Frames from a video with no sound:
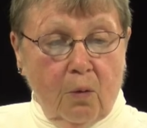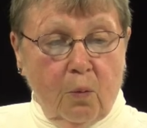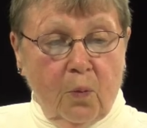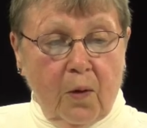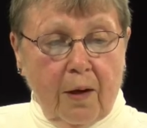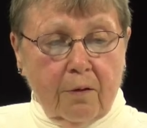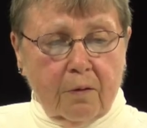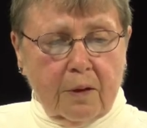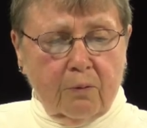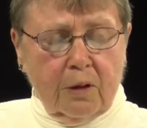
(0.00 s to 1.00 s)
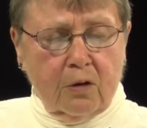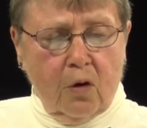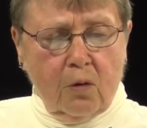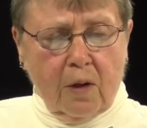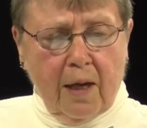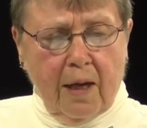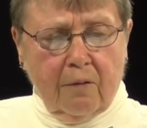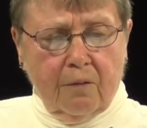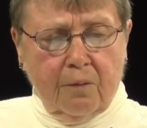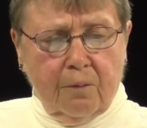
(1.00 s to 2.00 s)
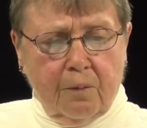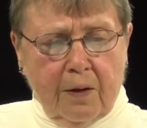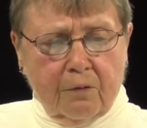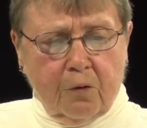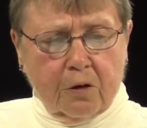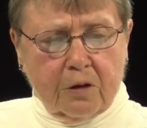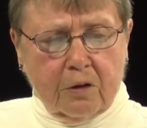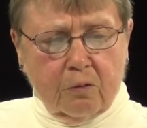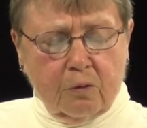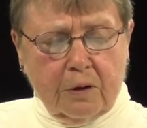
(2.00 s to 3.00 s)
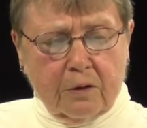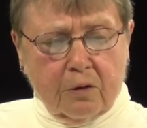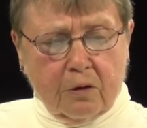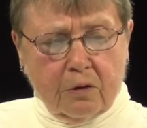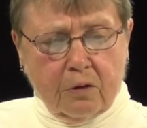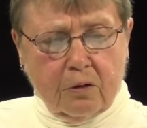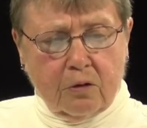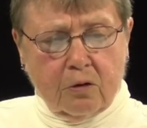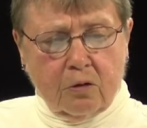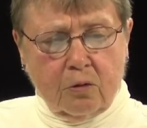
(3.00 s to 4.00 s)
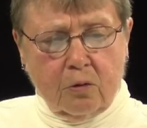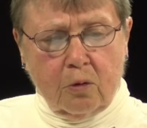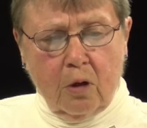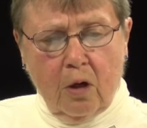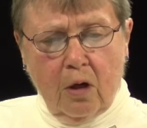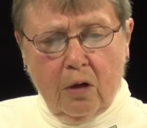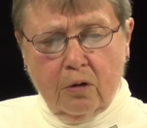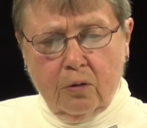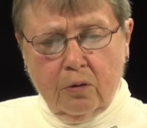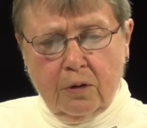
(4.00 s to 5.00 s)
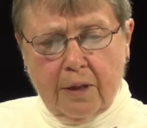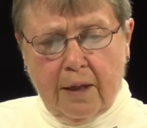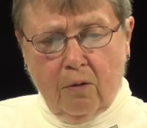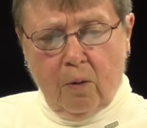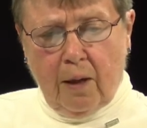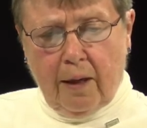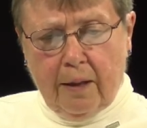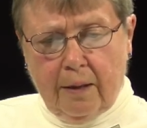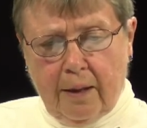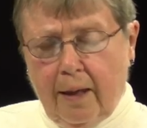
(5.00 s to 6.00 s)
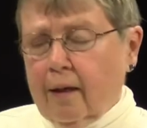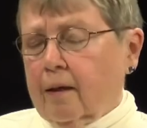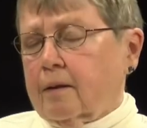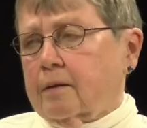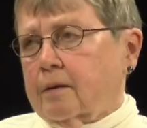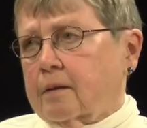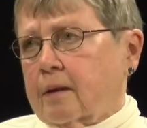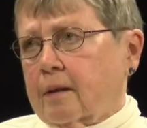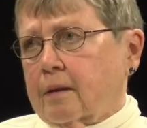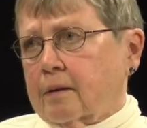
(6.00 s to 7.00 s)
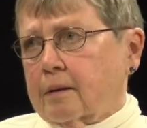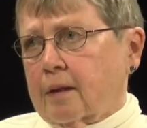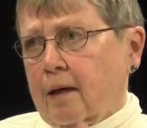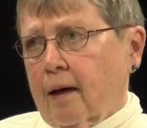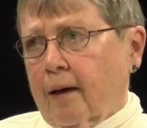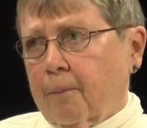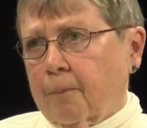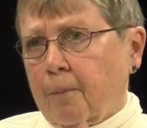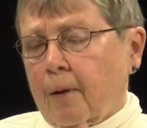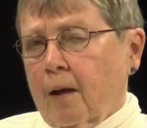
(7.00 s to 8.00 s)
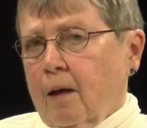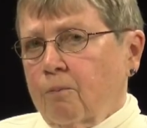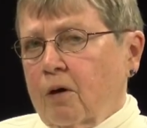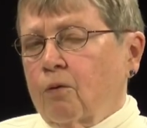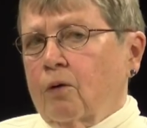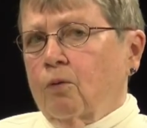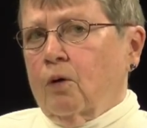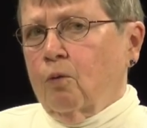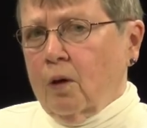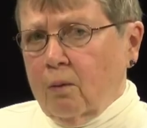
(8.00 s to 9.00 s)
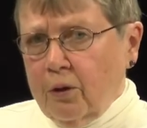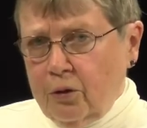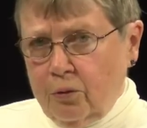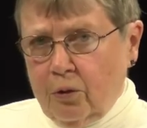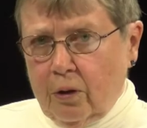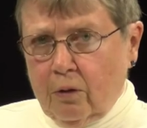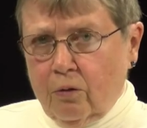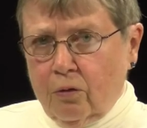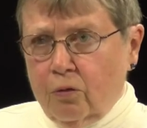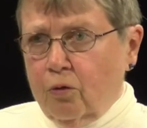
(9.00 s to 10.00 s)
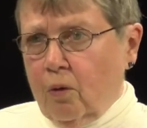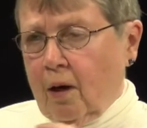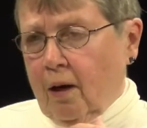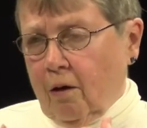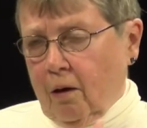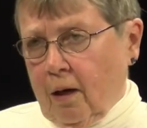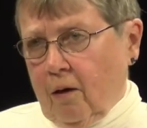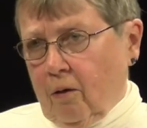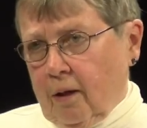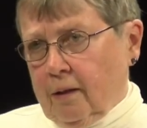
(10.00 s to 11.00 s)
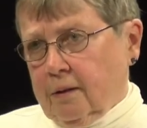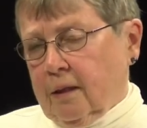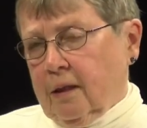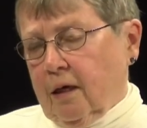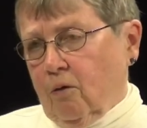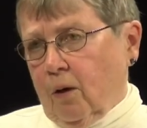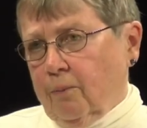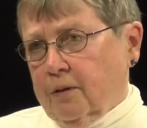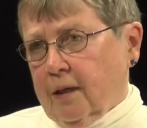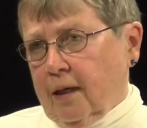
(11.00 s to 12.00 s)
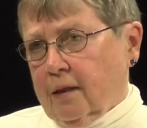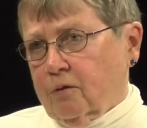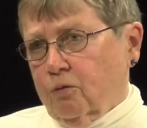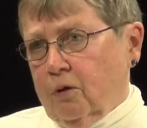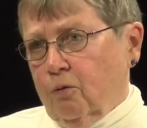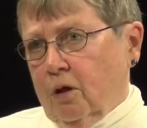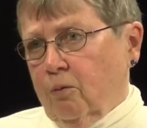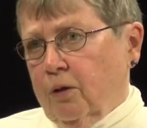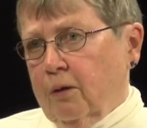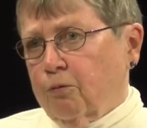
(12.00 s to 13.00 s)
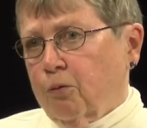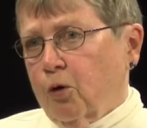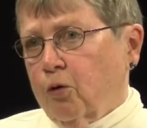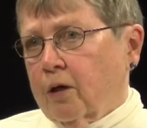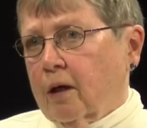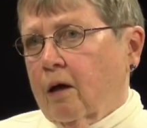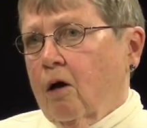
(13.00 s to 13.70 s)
the other thing we don't have, unfortunately, the resources to do statewide candidates at this time. But we, we will be doing through our outlets and our website is we will be promoting